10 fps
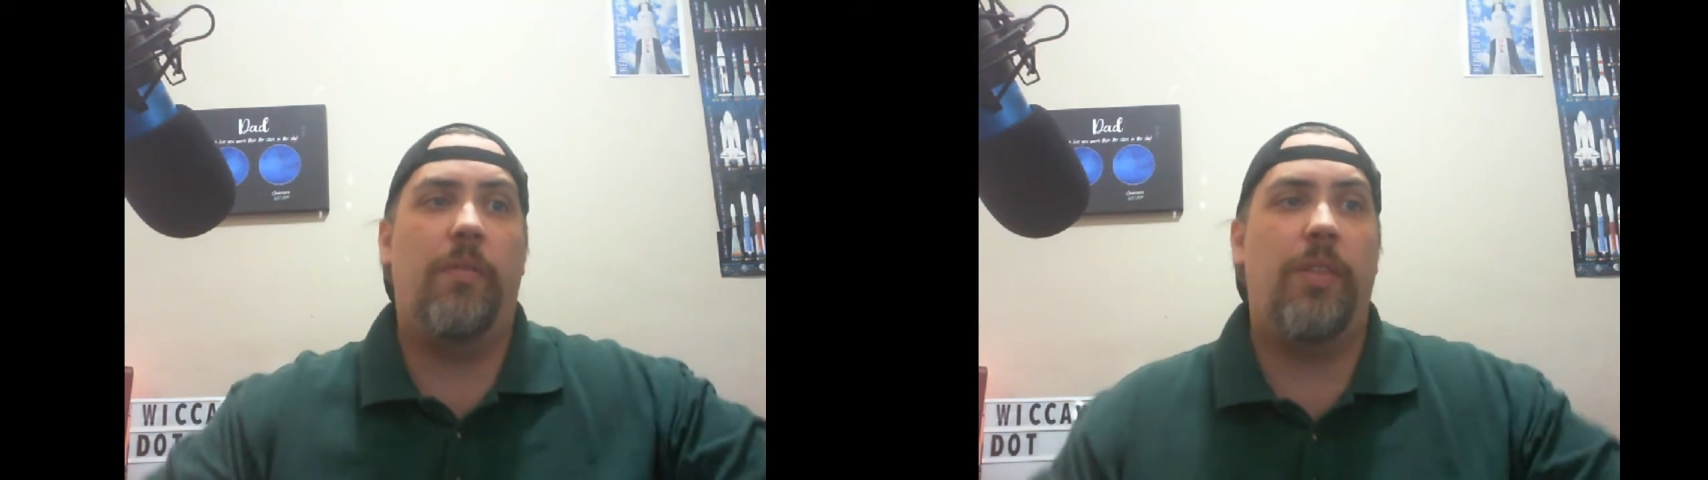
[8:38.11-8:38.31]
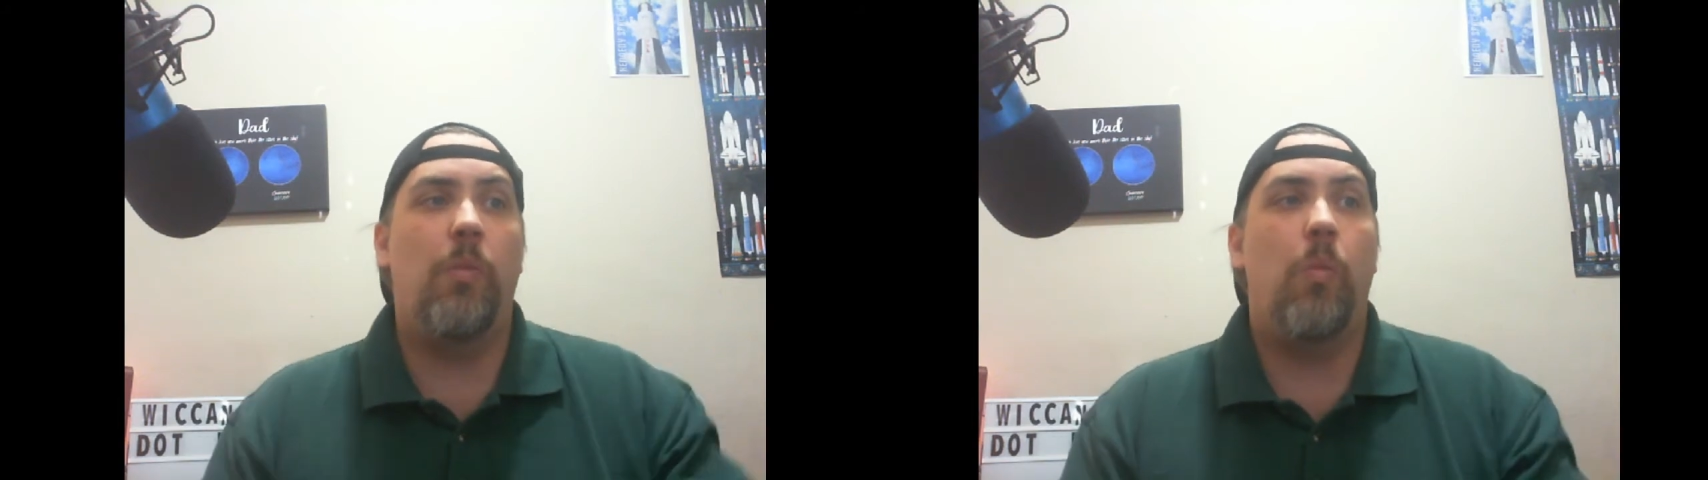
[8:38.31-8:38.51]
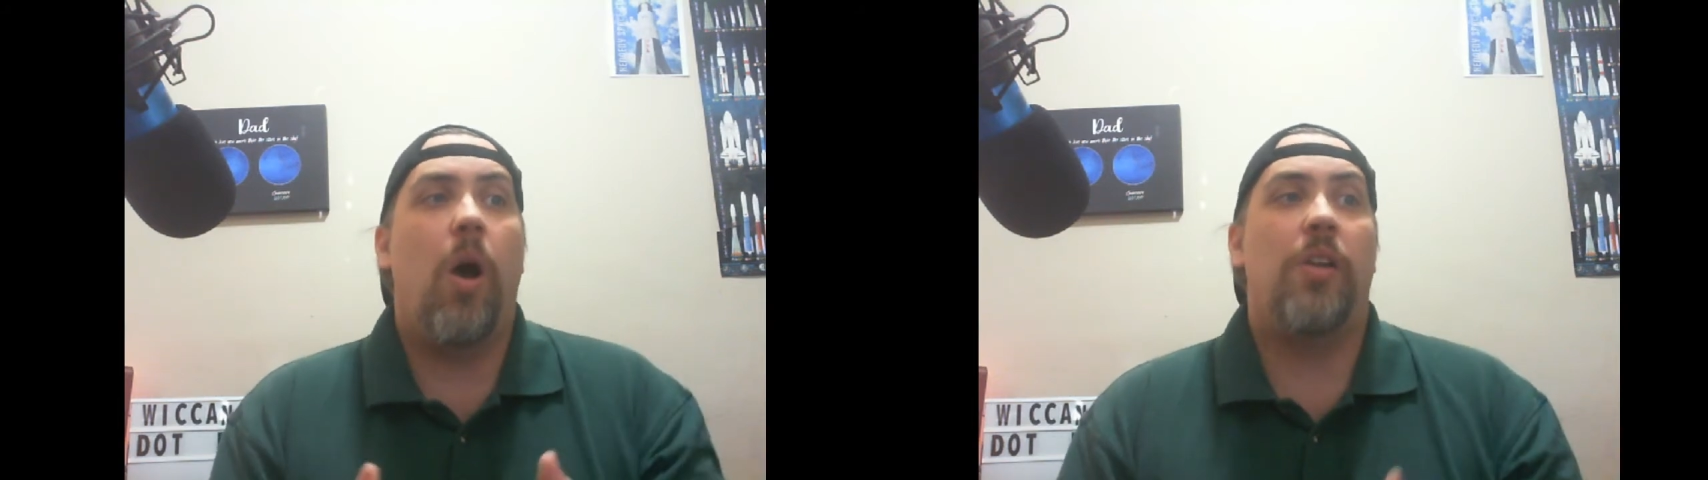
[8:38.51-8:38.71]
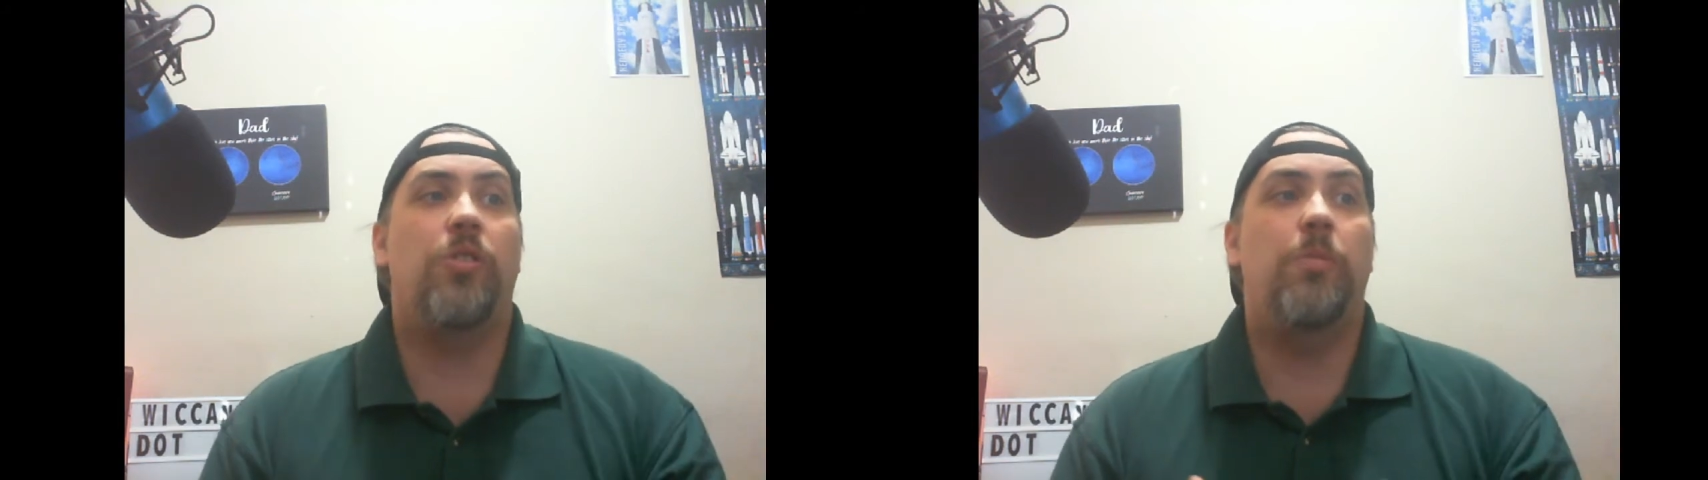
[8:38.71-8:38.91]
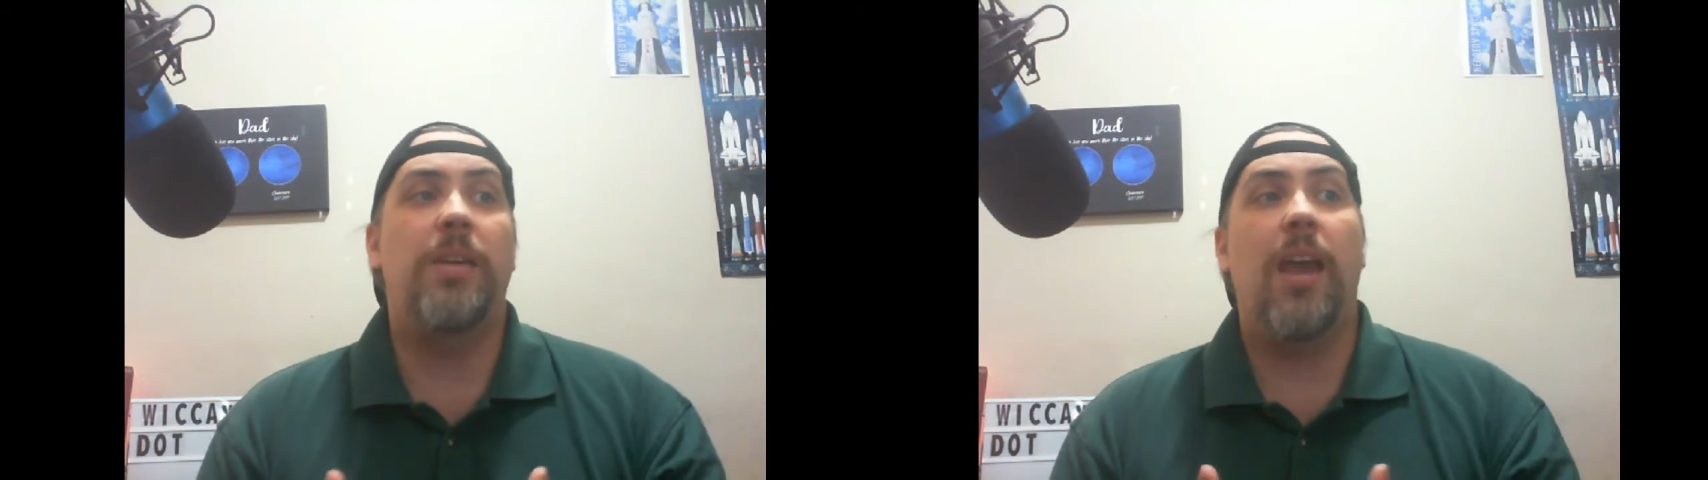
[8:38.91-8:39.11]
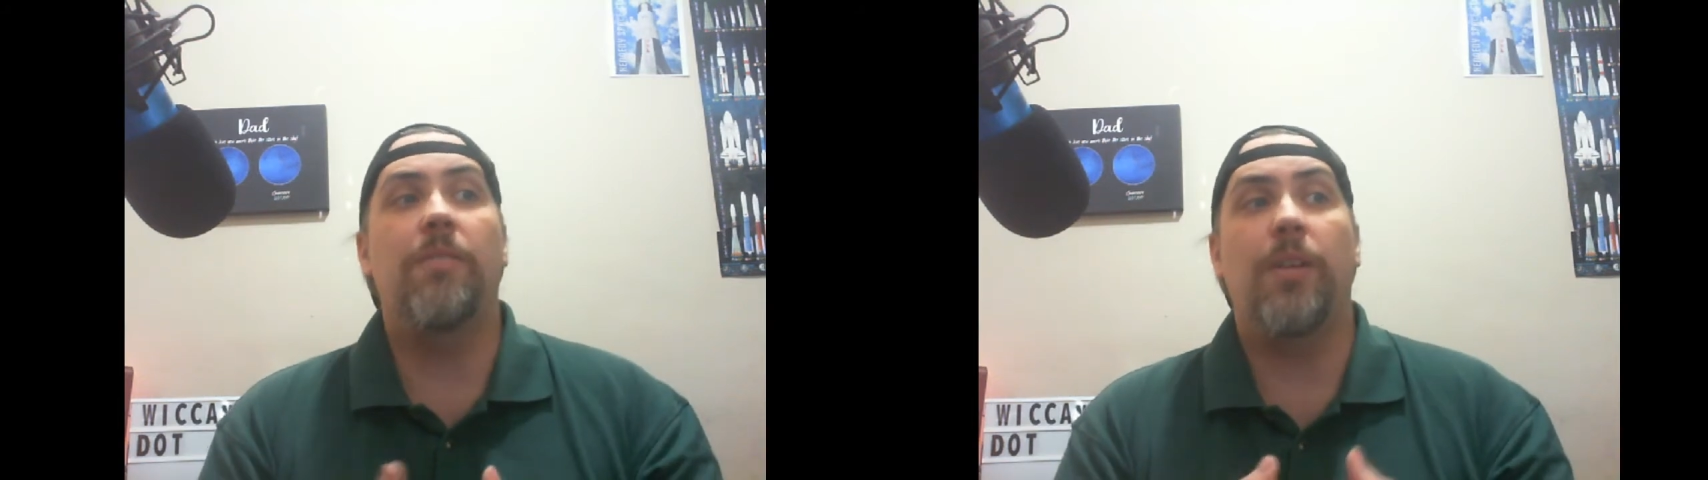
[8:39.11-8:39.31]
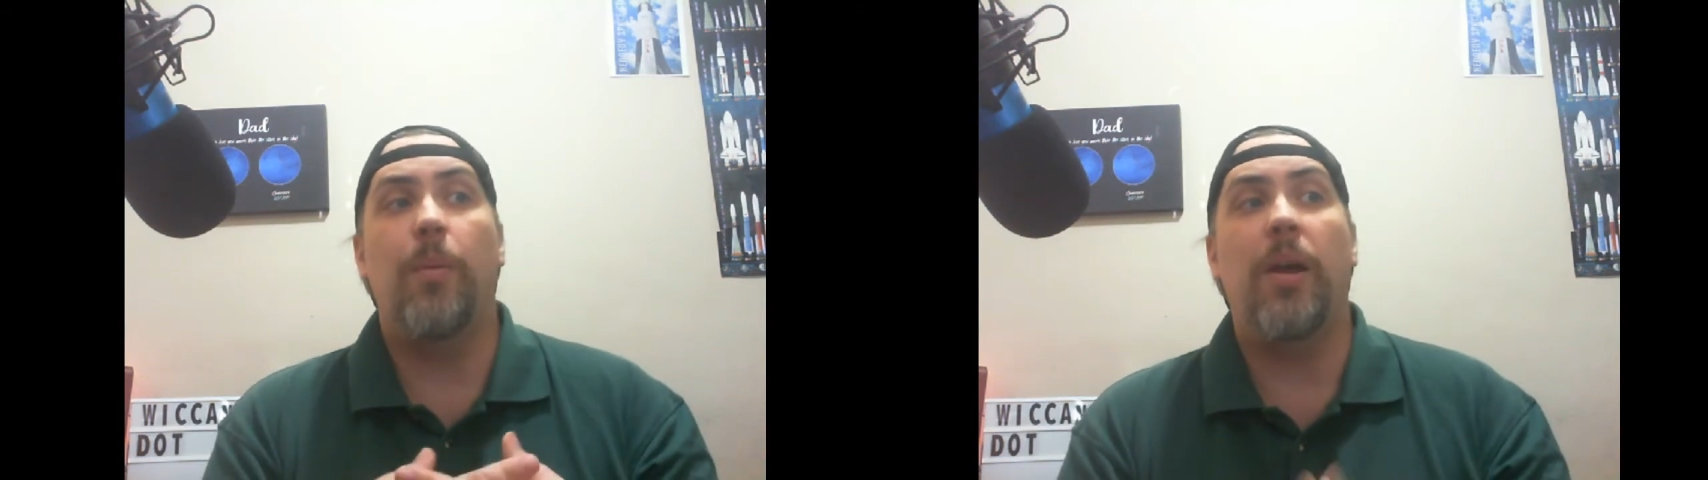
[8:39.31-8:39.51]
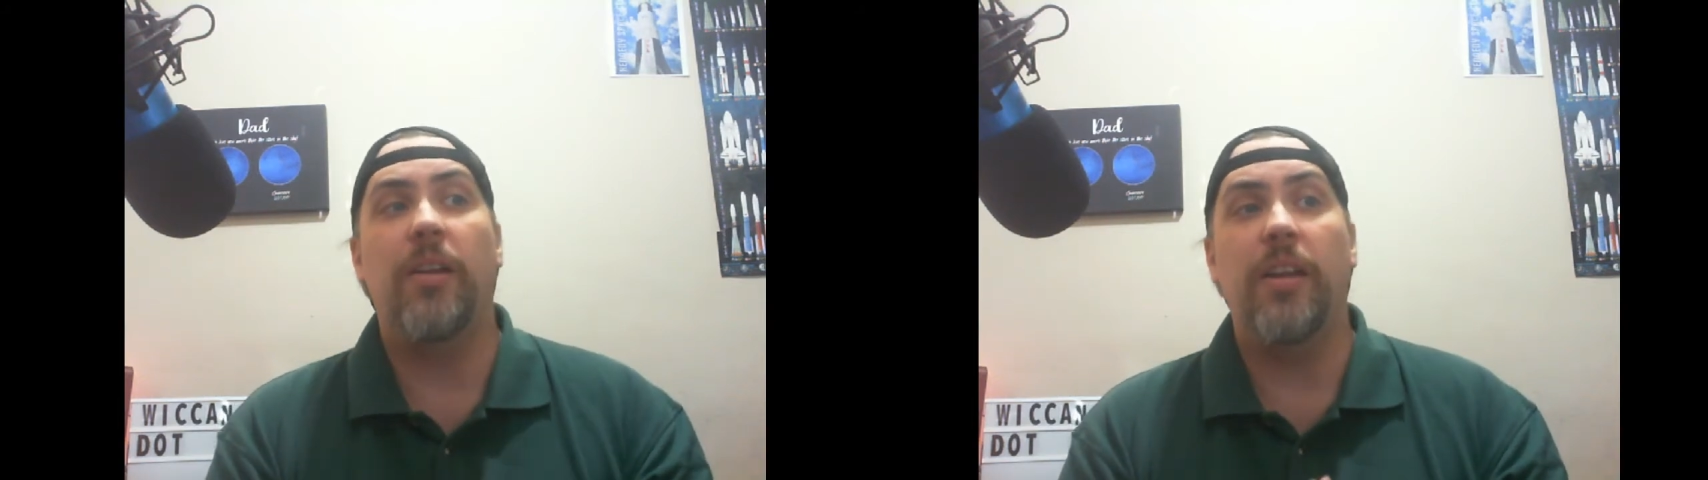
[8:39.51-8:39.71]
they want to be
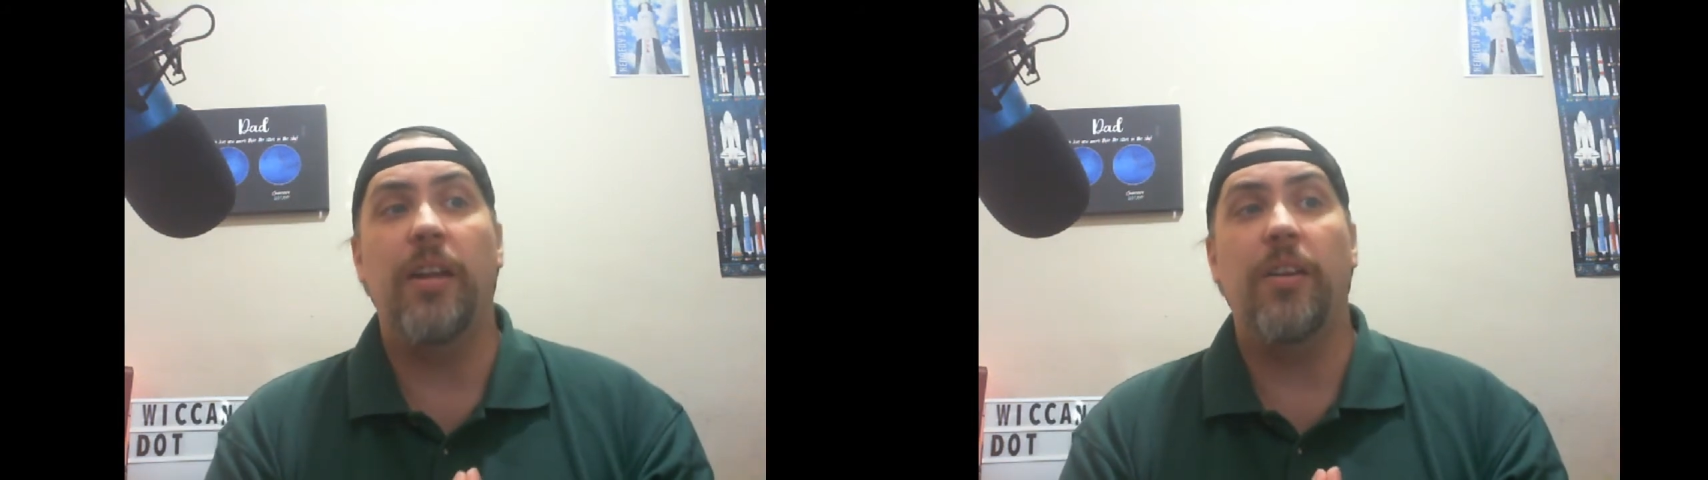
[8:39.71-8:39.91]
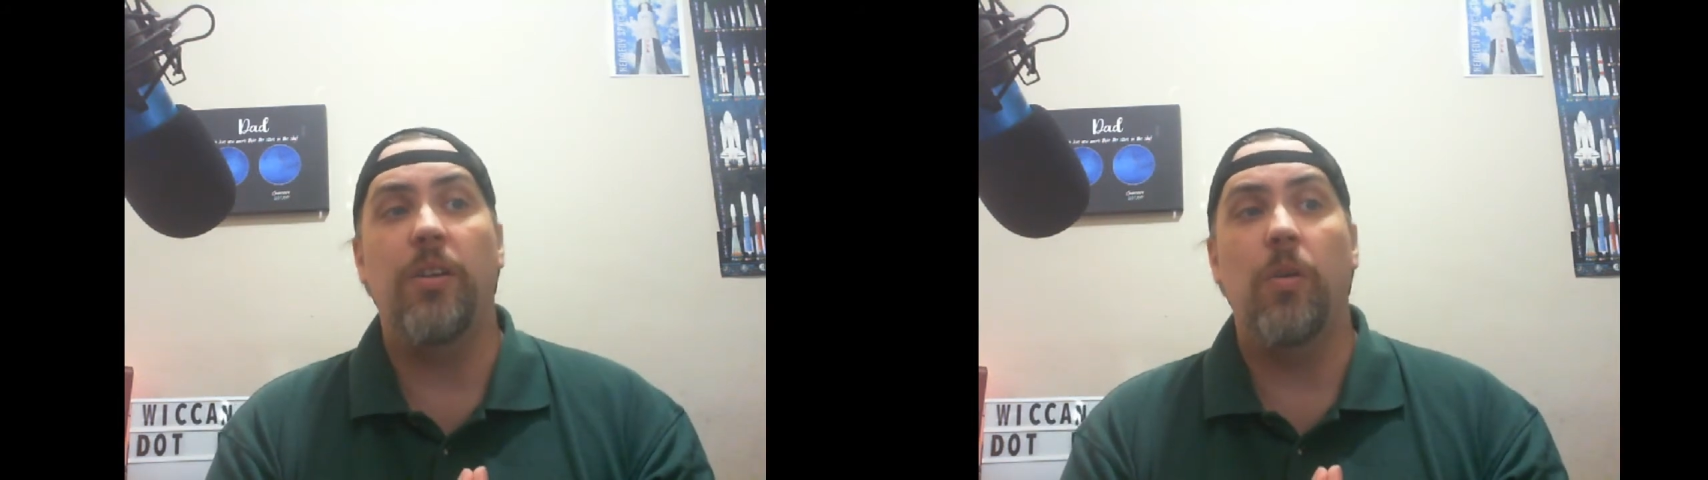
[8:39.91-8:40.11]
everywhere in